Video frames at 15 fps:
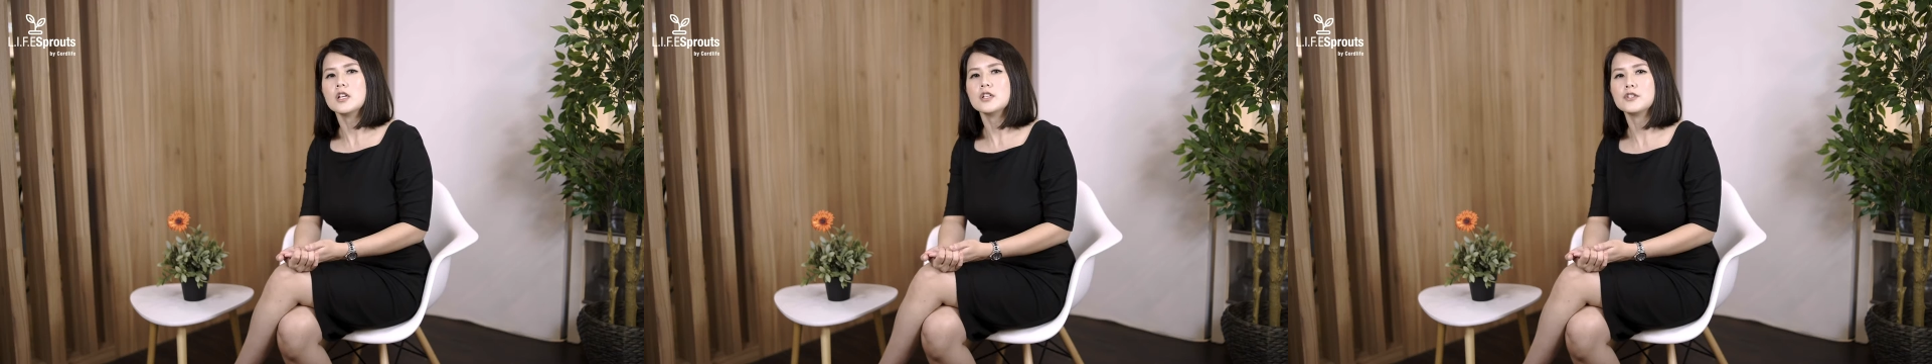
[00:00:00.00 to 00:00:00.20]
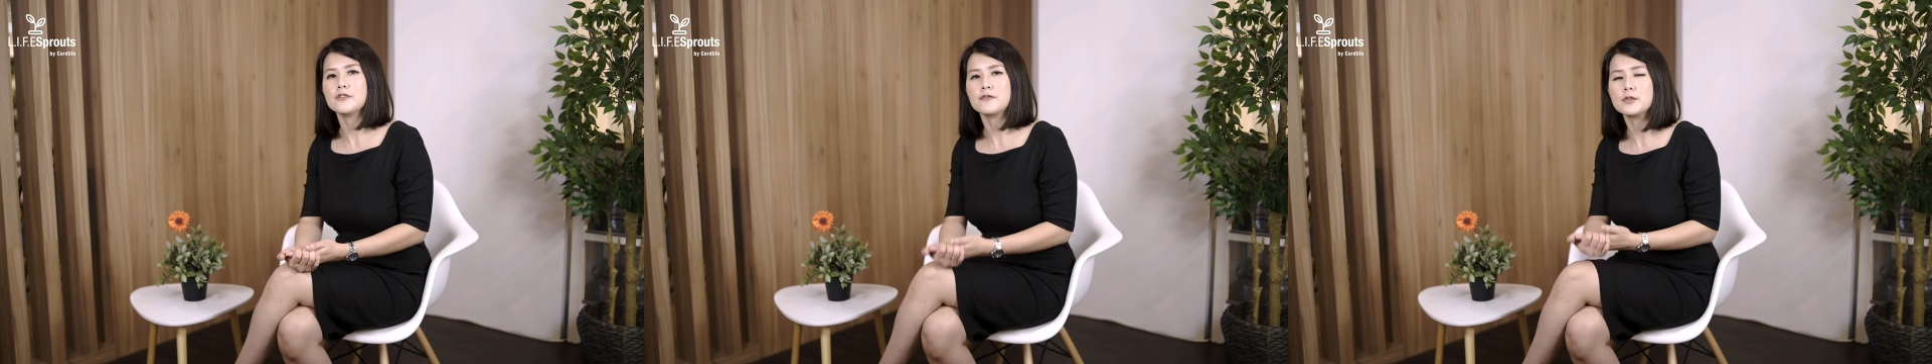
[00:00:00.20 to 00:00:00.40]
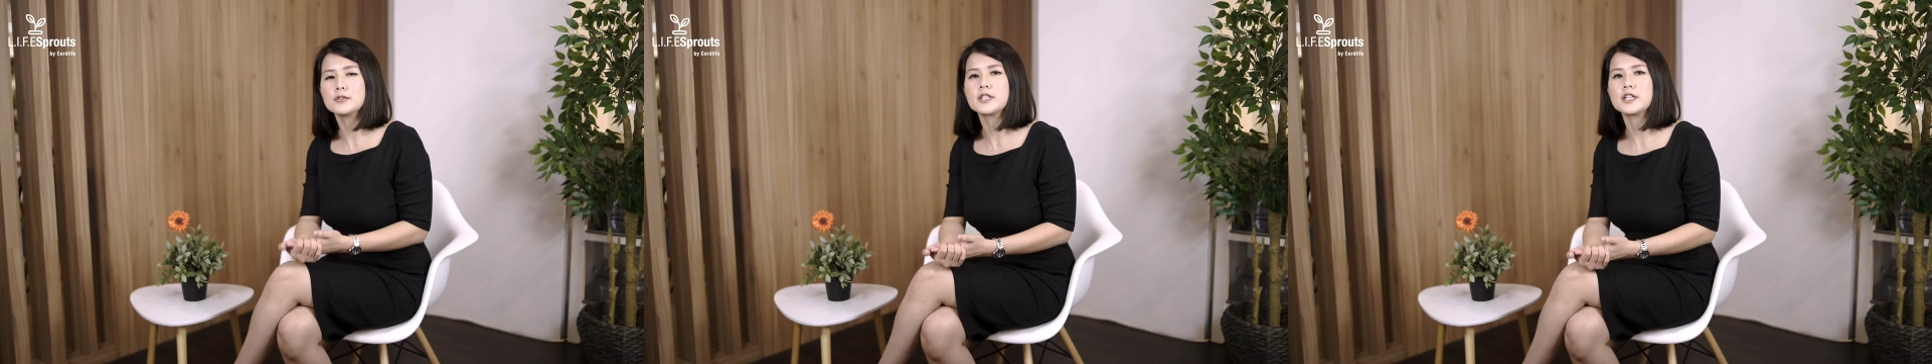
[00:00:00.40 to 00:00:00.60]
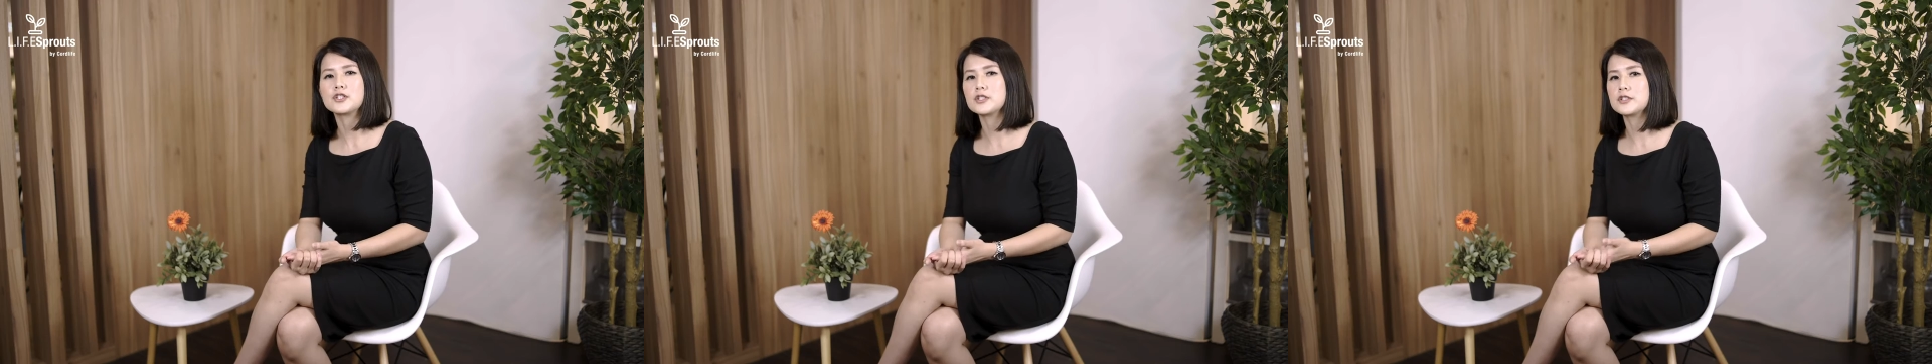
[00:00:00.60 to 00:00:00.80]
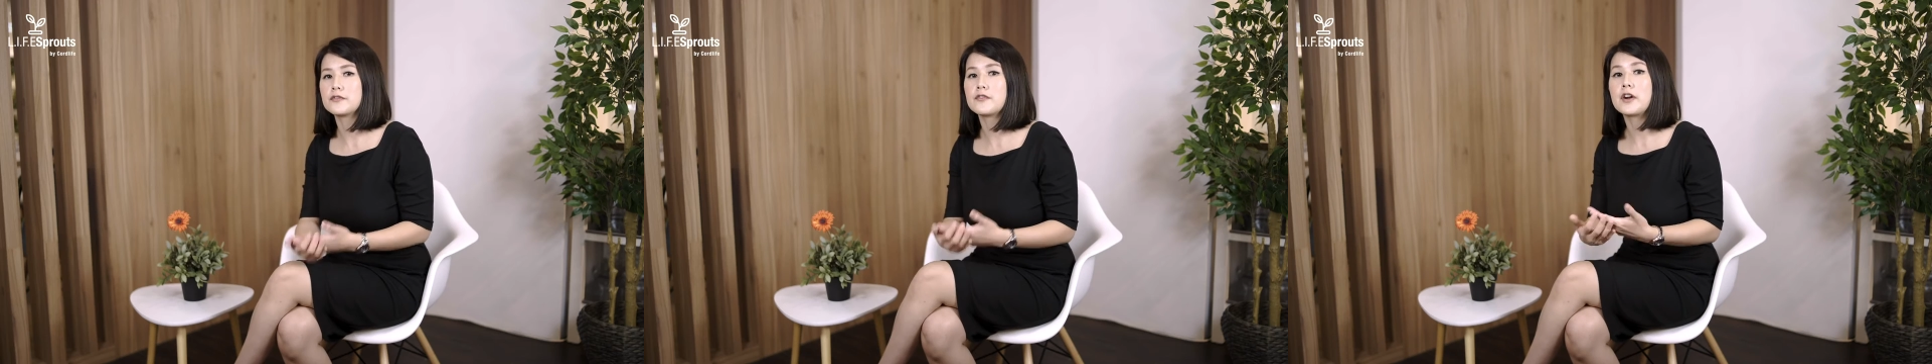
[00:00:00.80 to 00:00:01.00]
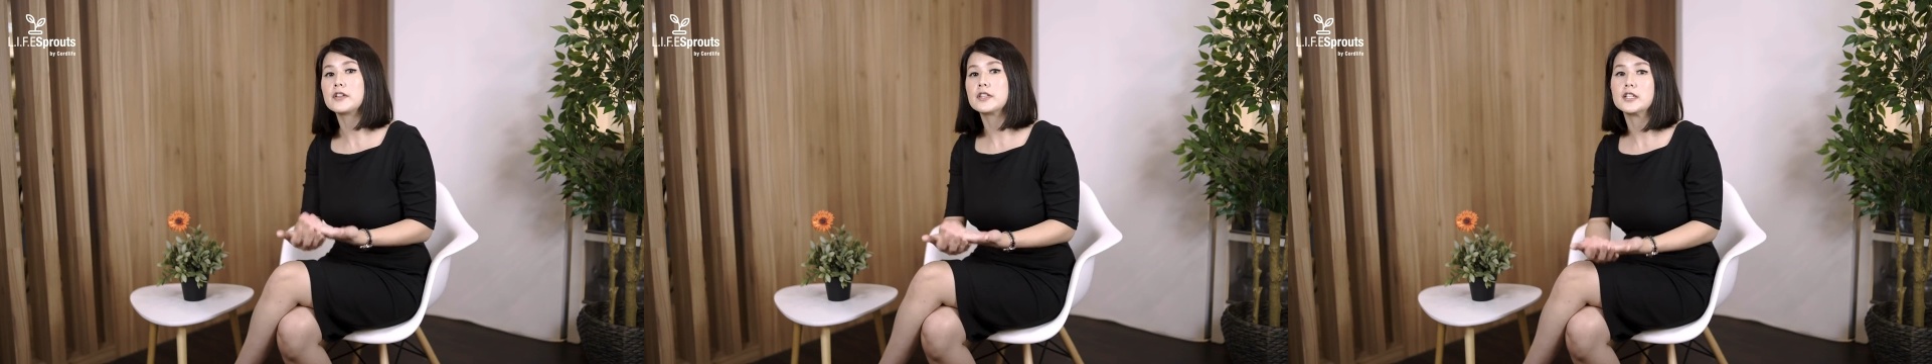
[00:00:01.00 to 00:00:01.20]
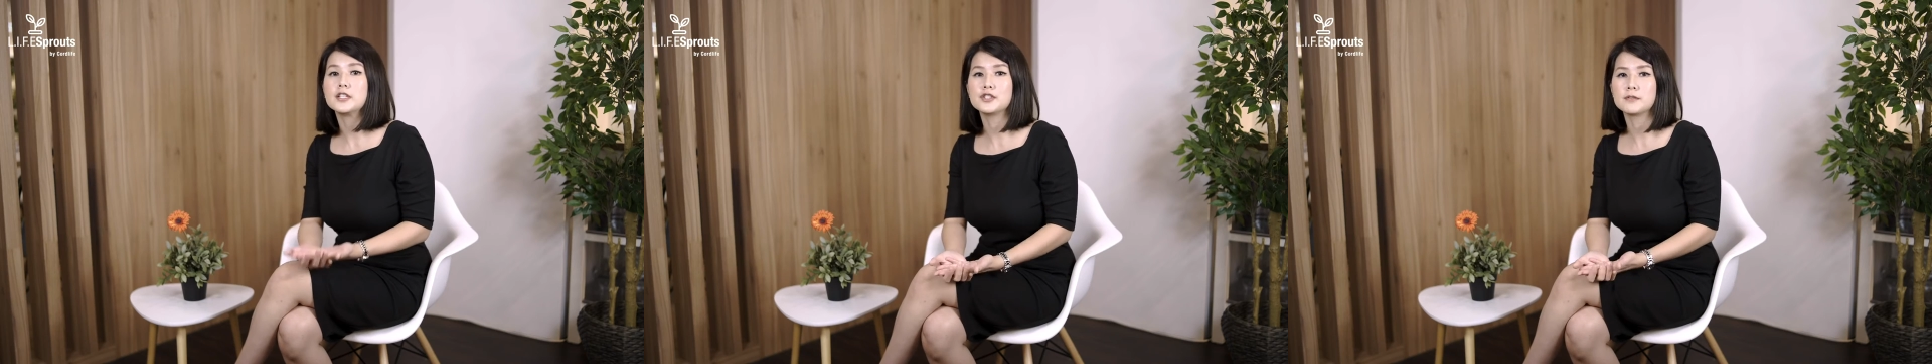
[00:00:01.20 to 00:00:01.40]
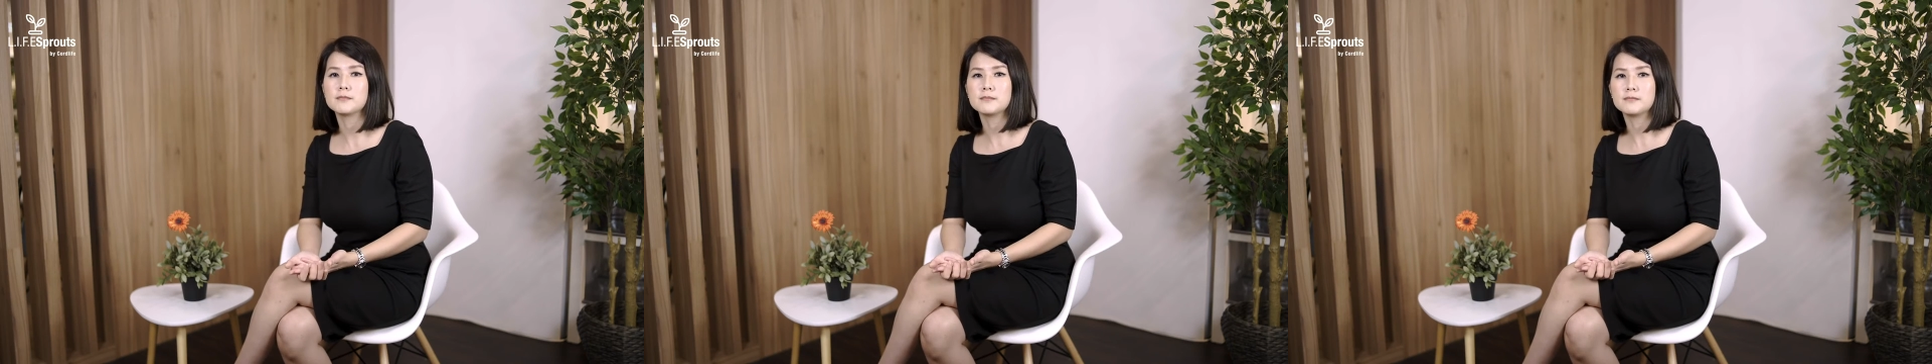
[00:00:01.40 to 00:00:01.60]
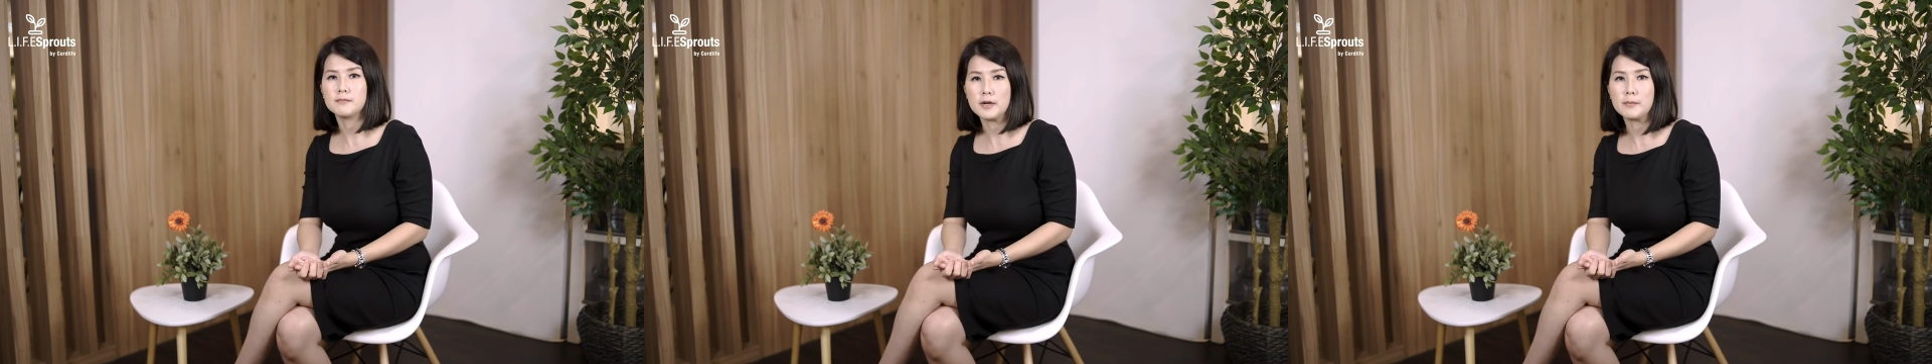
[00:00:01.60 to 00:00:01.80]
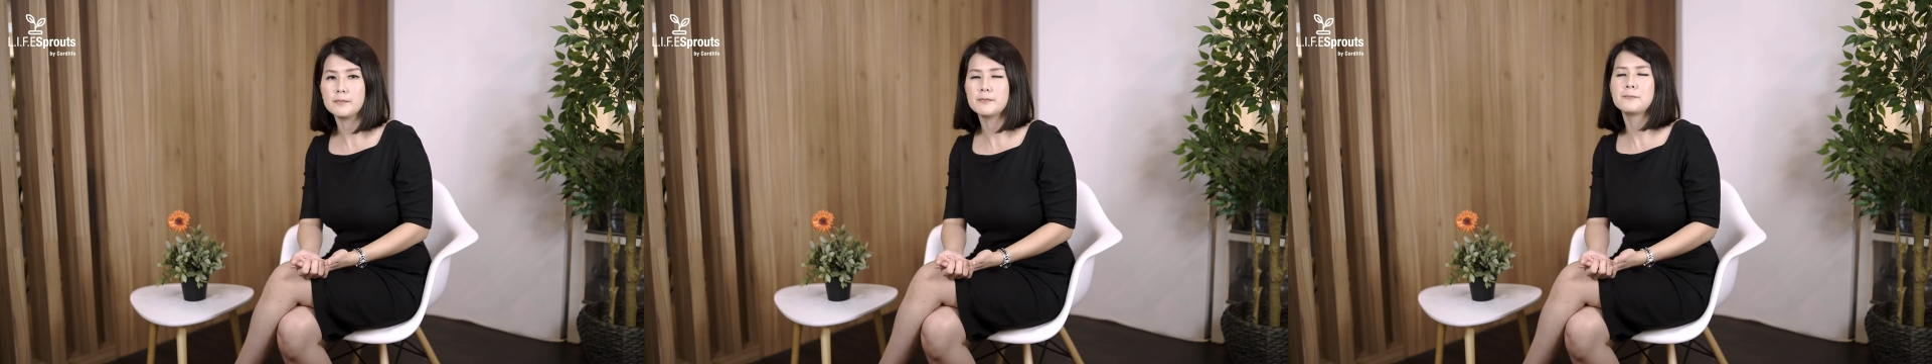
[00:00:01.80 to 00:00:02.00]
she feels that she's a very diligent
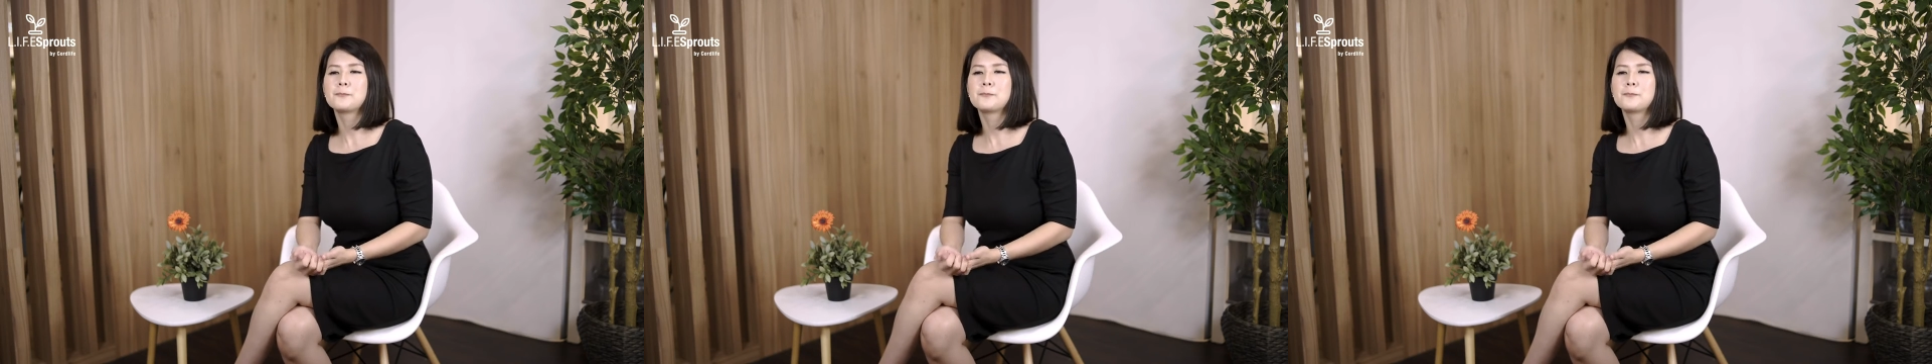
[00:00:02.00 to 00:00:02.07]
mom.